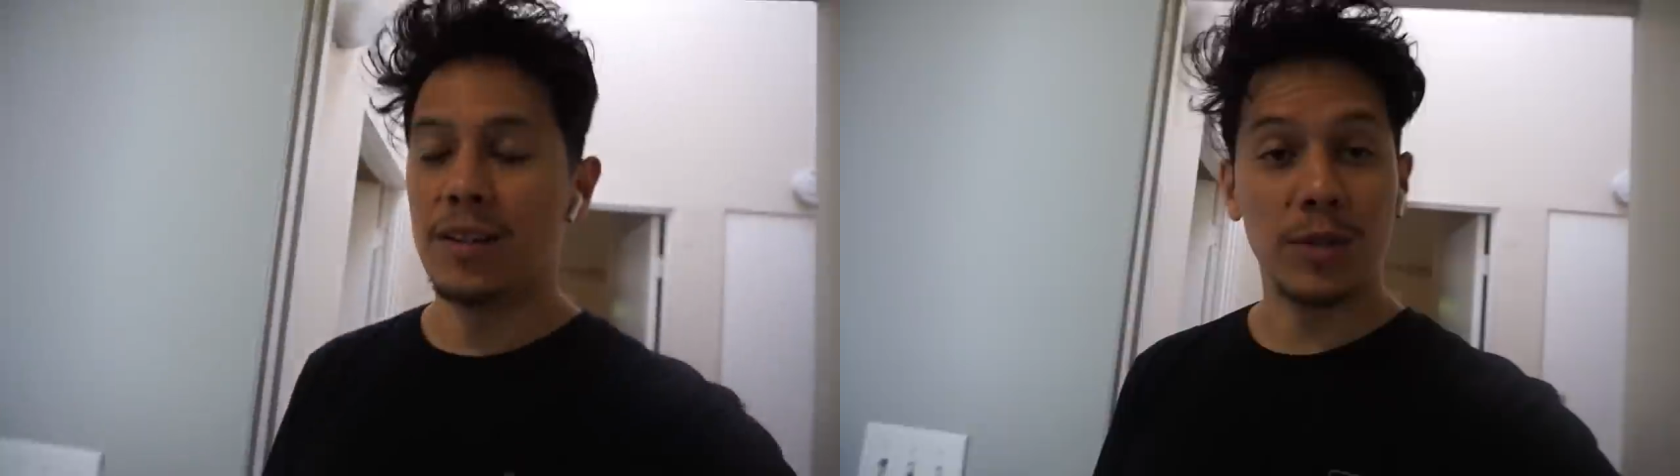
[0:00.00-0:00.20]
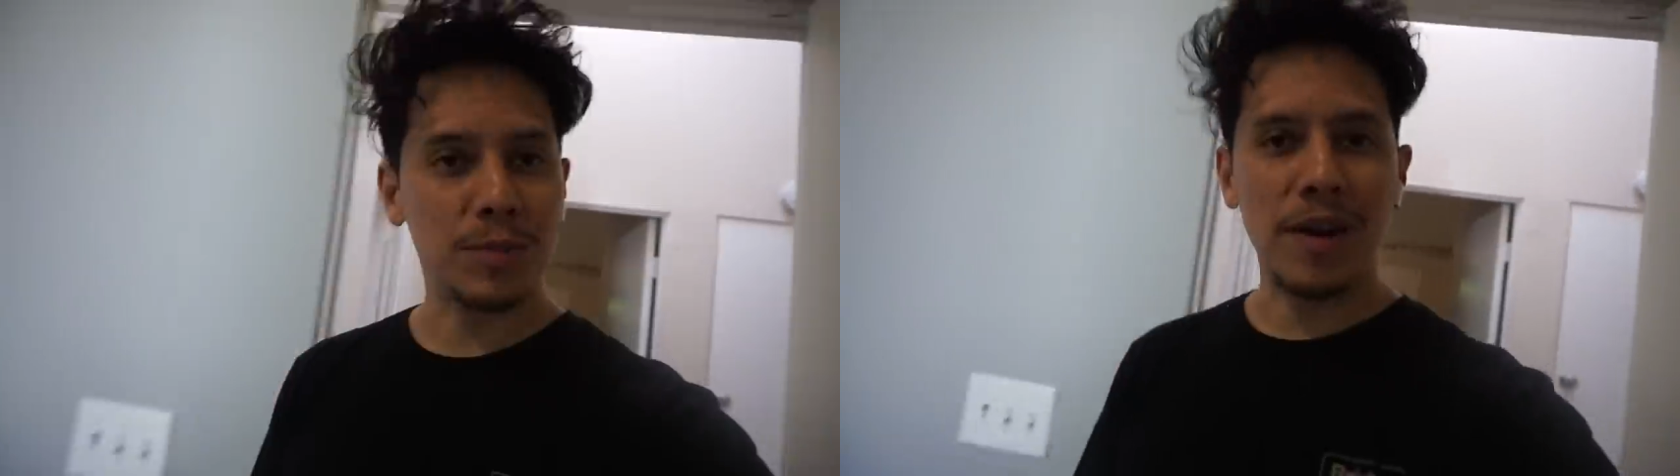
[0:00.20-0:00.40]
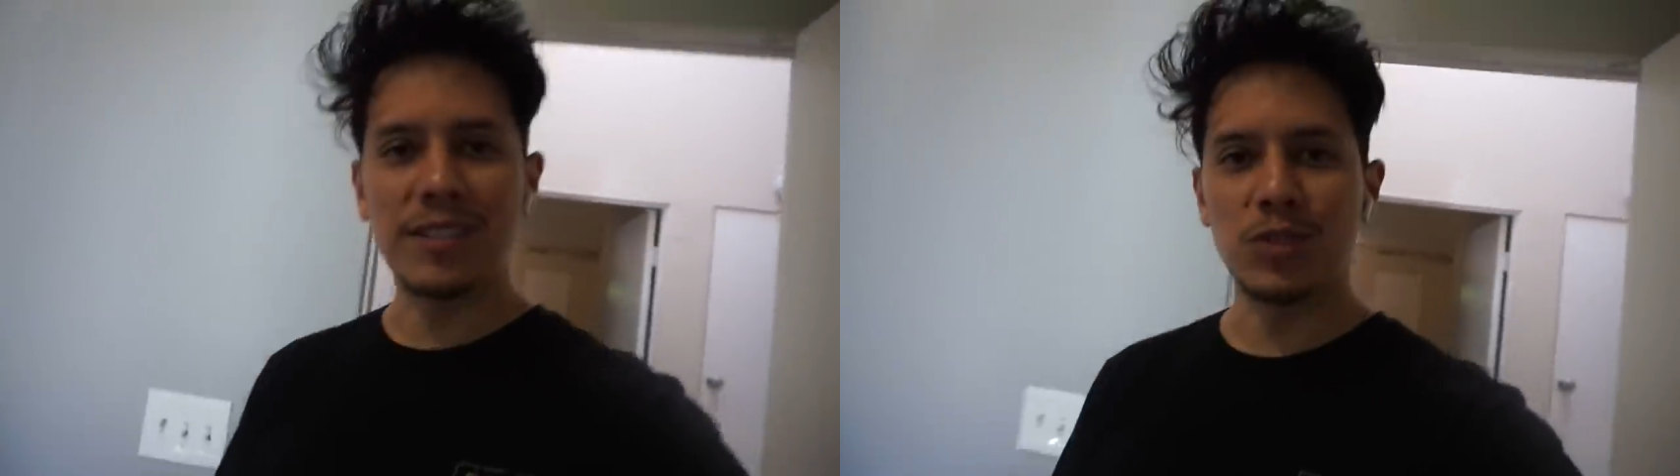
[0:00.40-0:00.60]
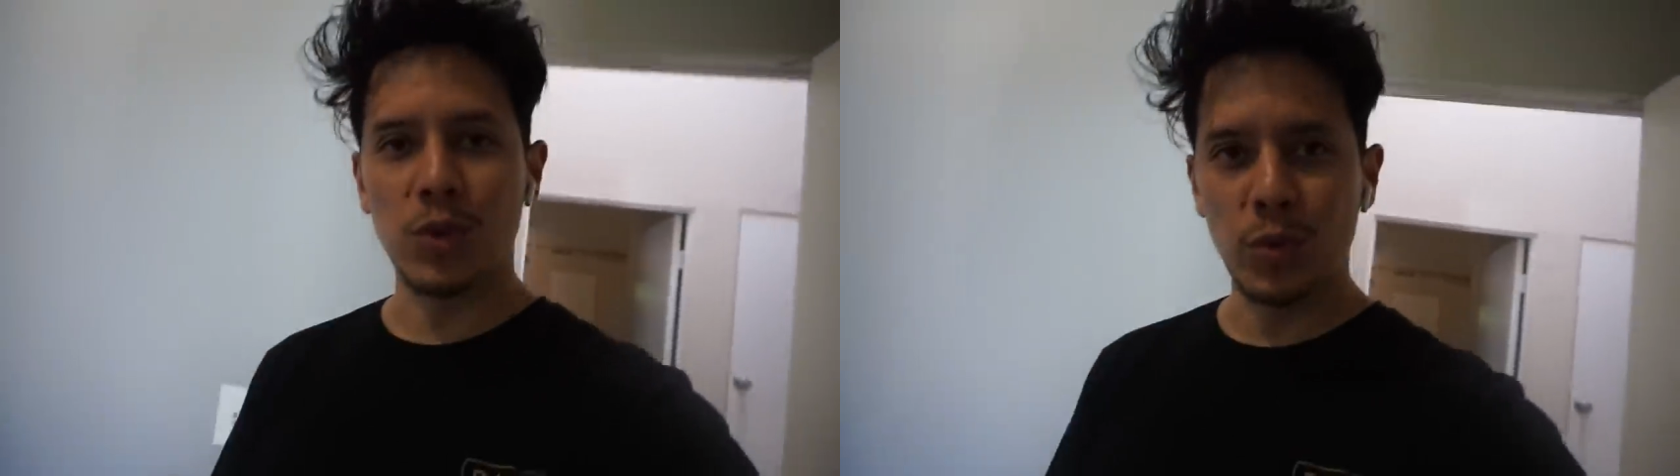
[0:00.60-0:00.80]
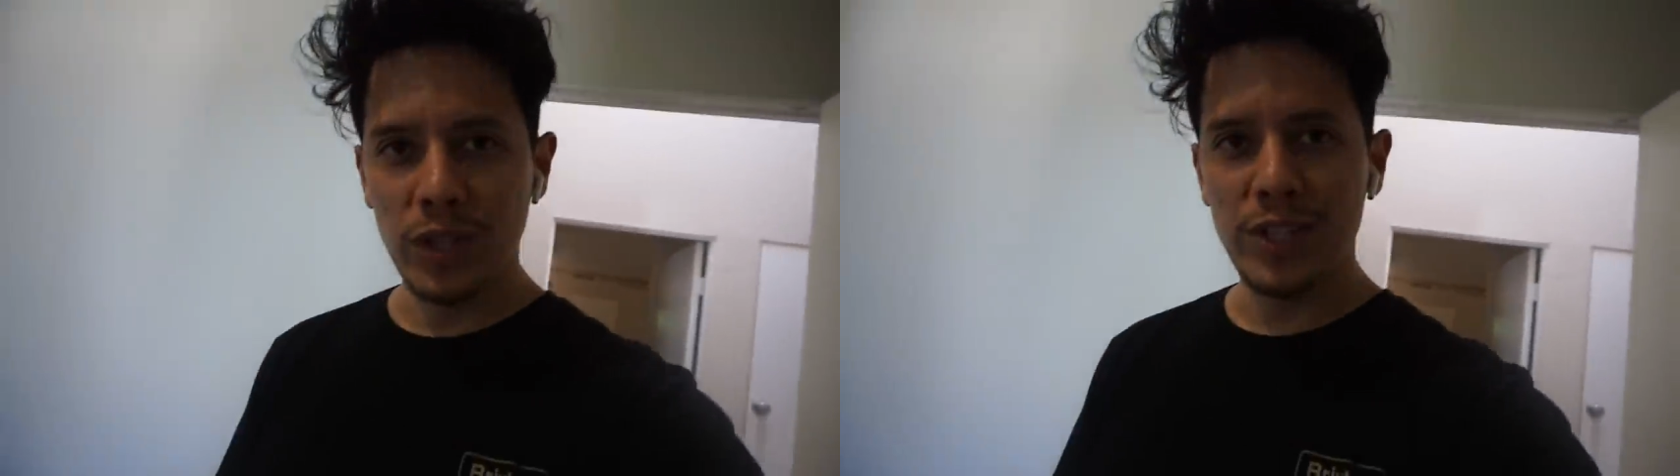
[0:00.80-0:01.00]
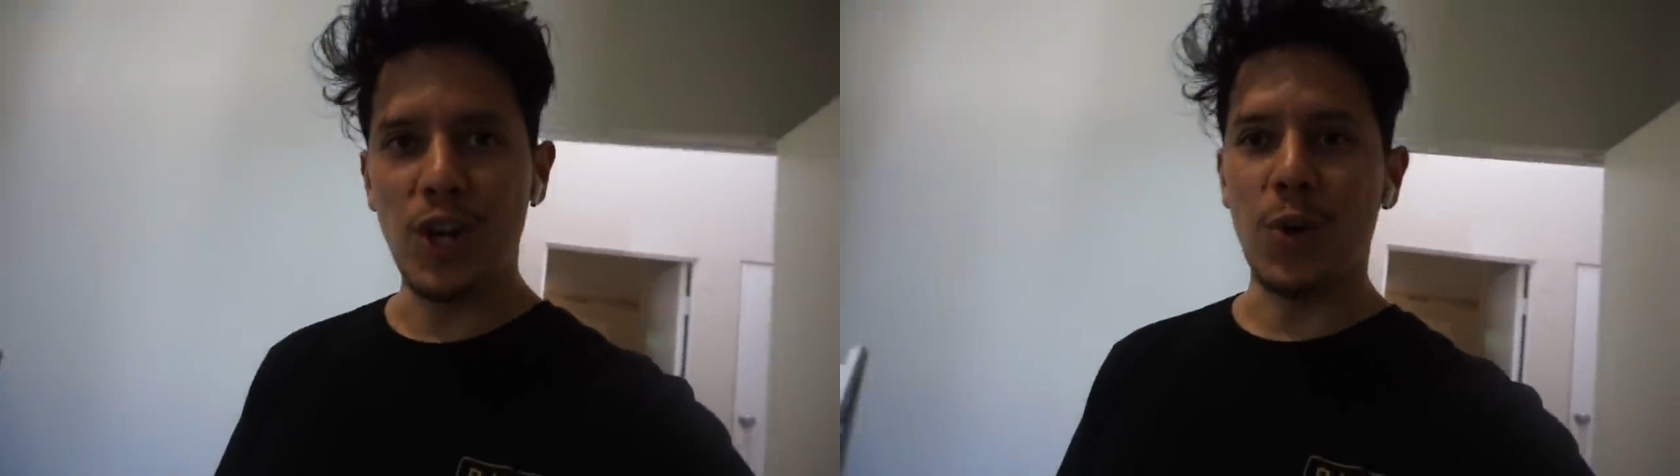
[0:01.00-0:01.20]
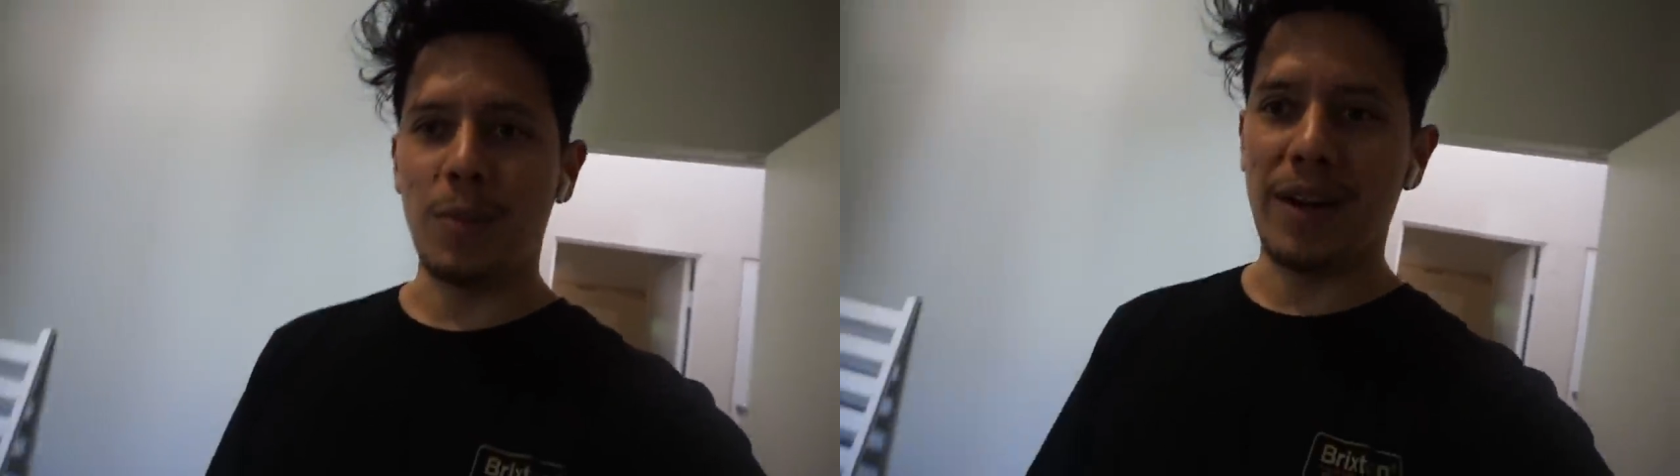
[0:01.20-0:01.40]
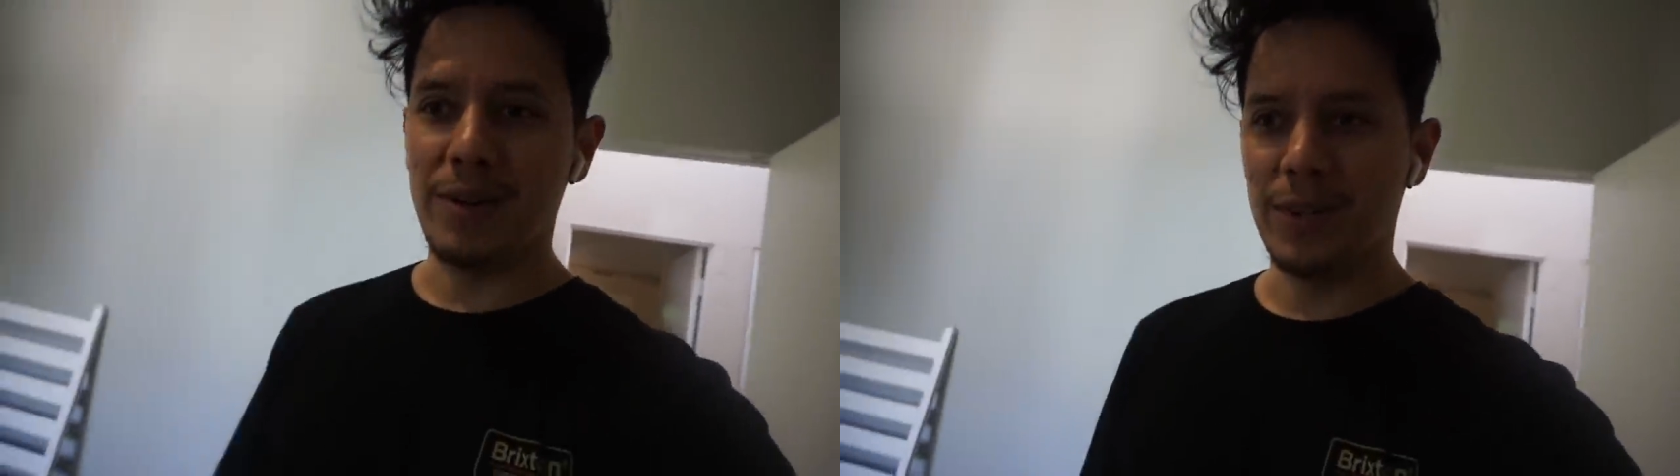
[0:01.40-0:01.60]
the responses were really
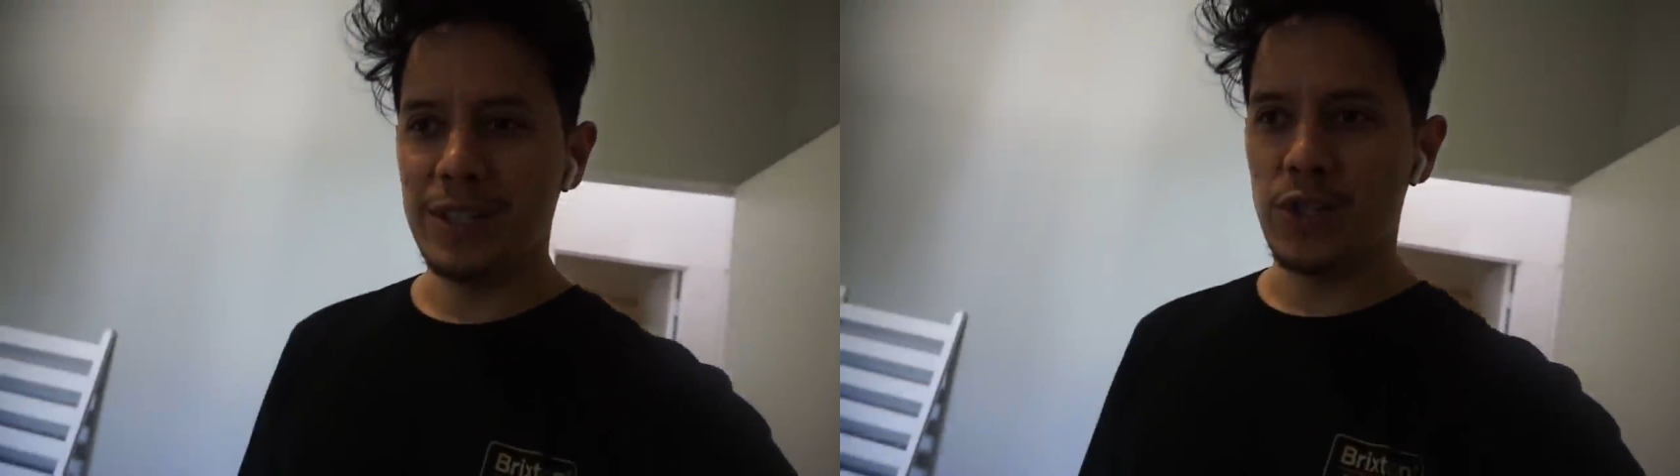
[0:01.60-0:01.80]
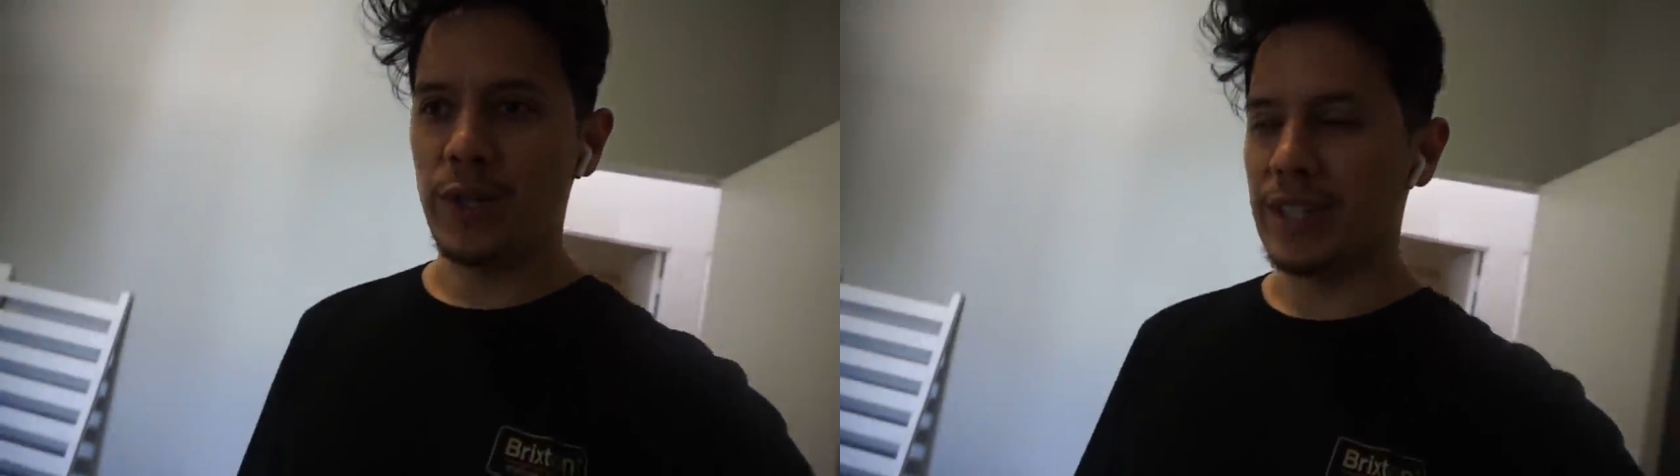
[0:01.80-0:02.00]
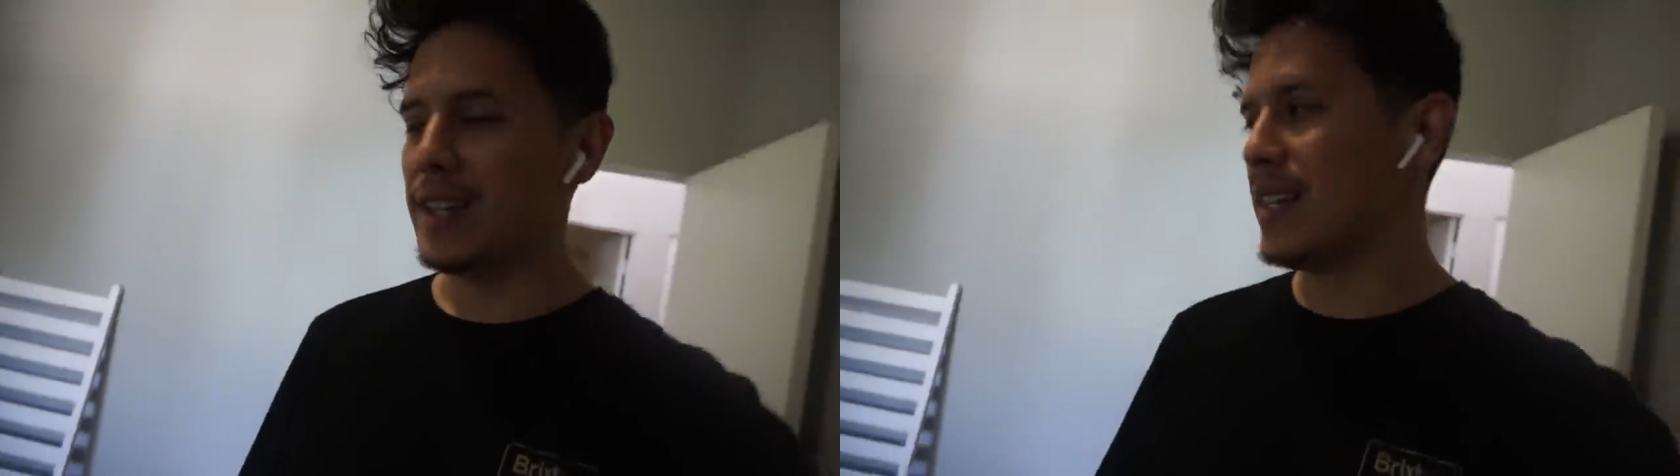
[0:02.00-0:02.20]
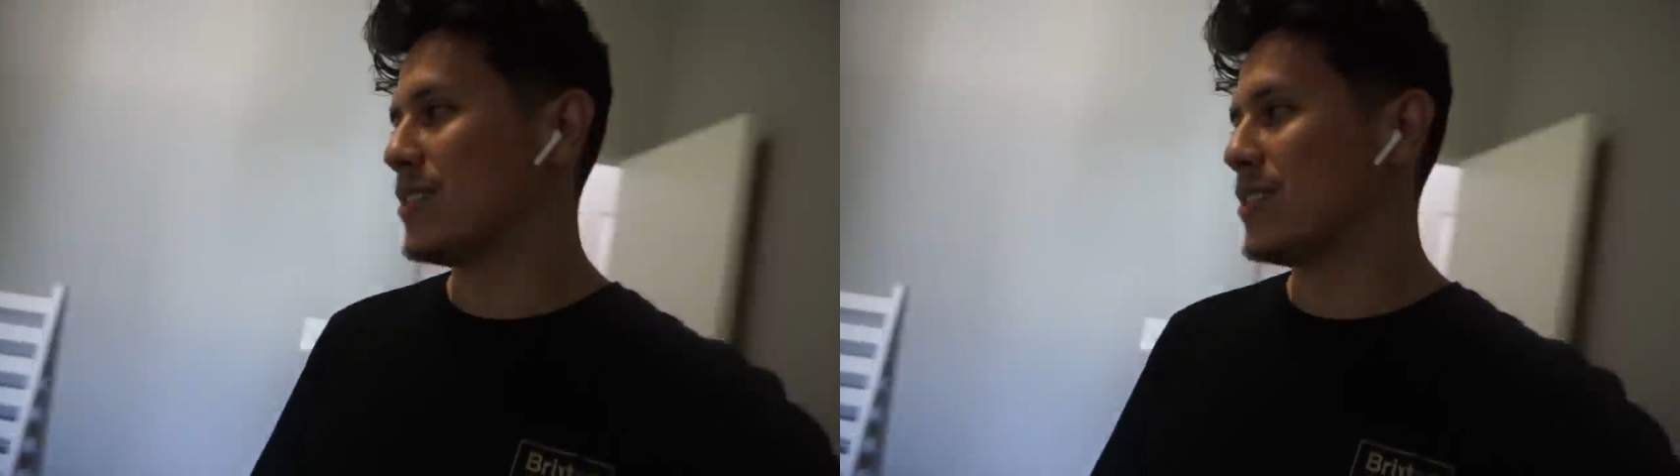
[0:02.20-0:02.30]
dope. I really enjoyed it.